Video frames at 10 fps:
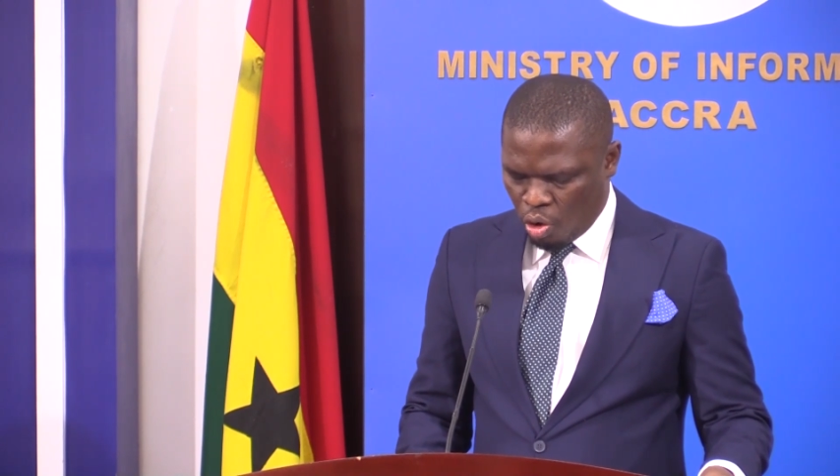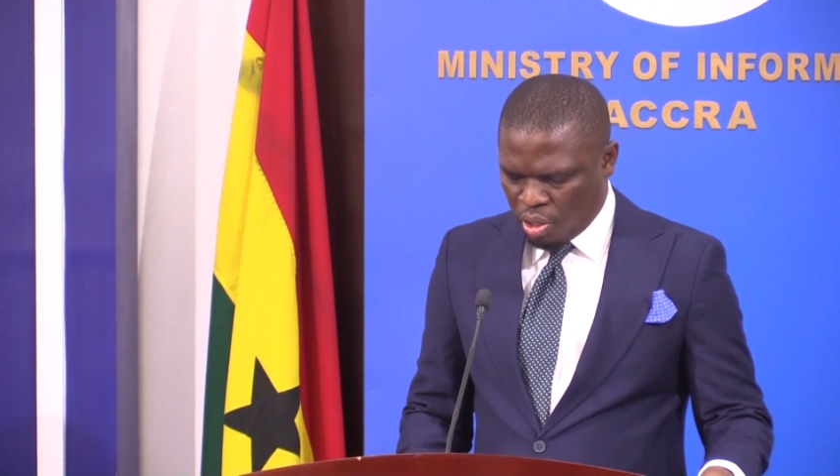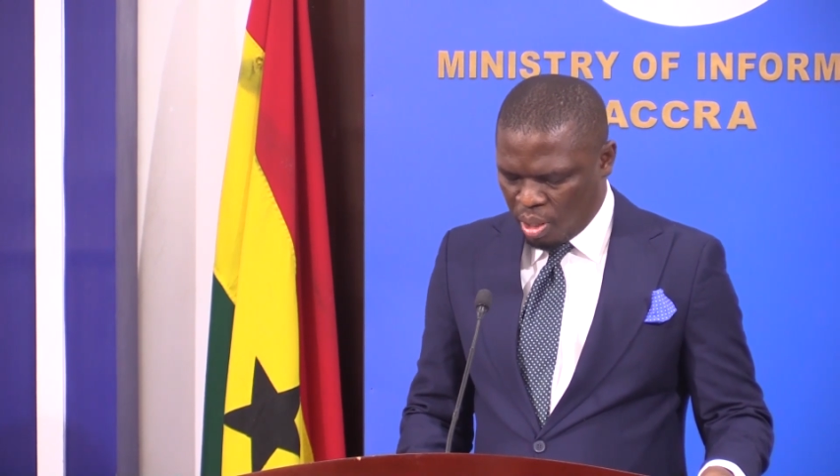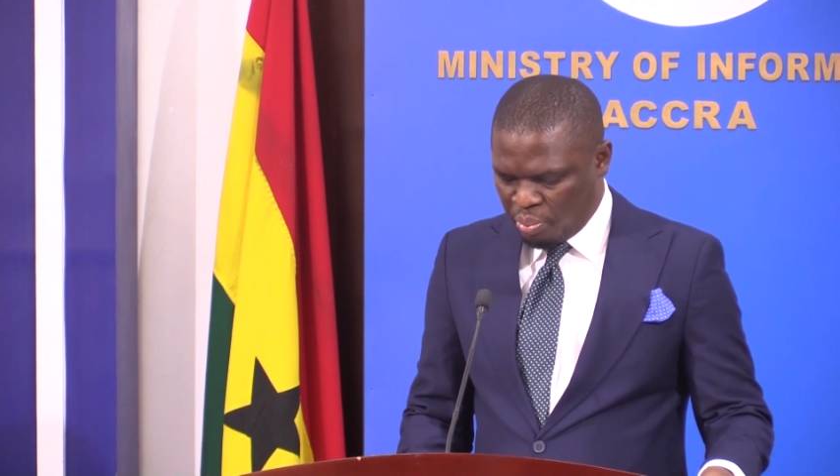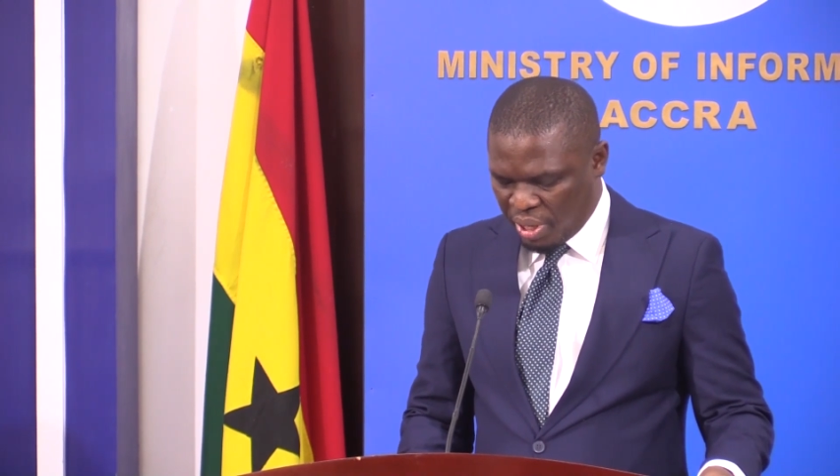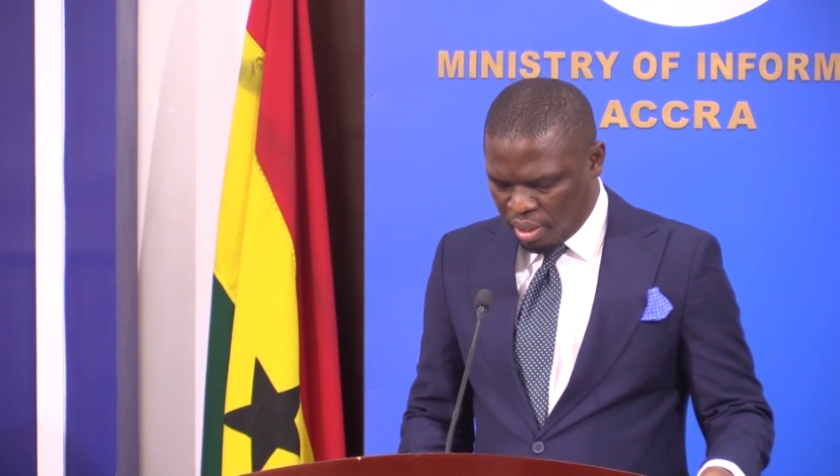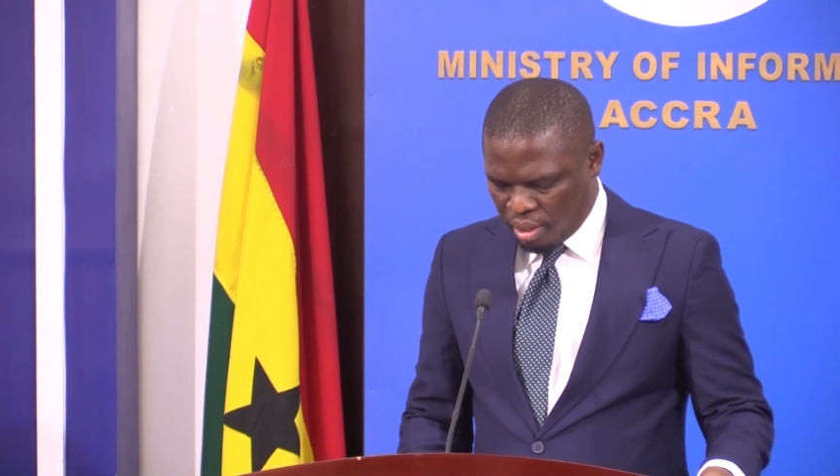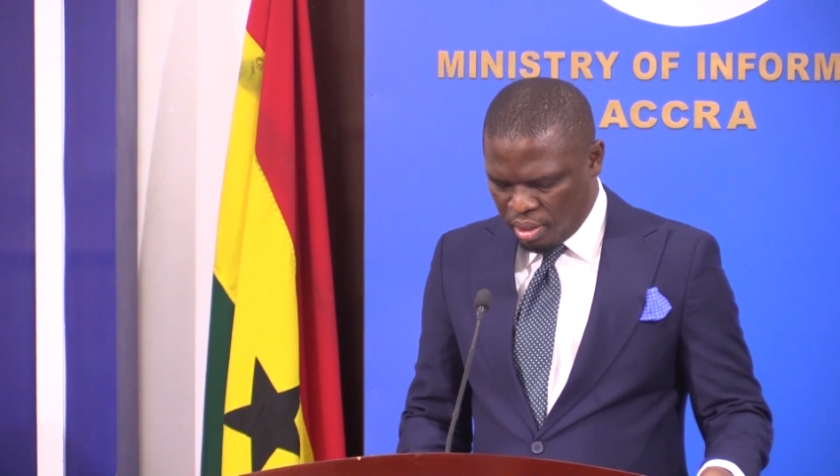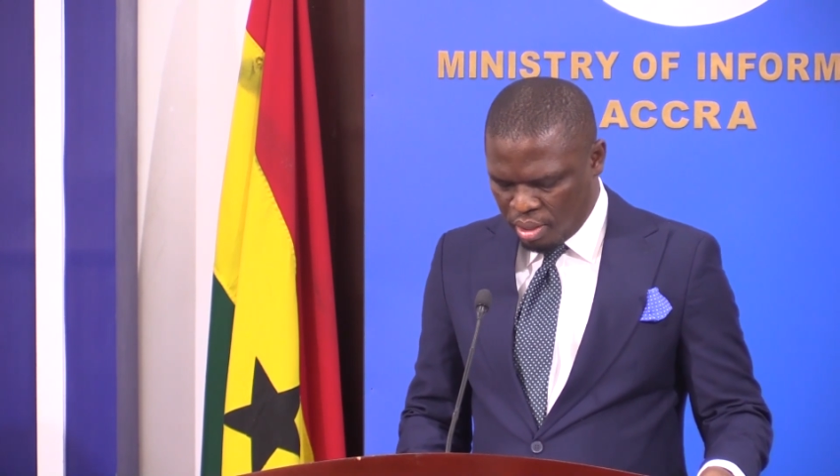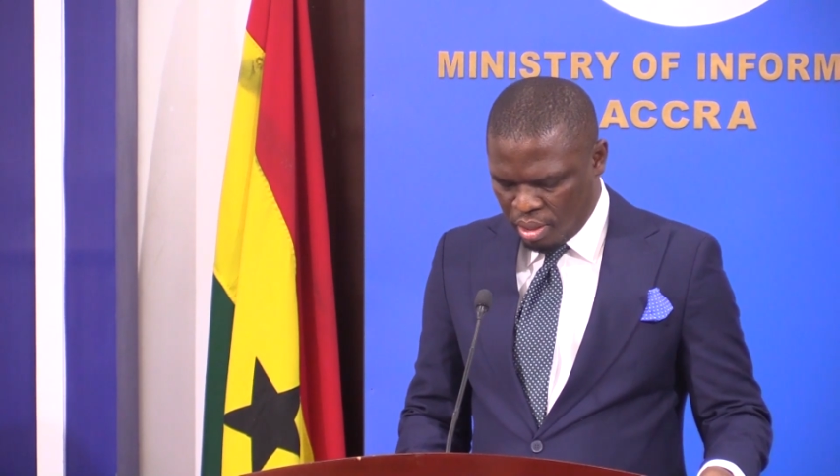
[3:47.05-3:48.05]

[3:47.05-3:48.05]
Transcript: on the bill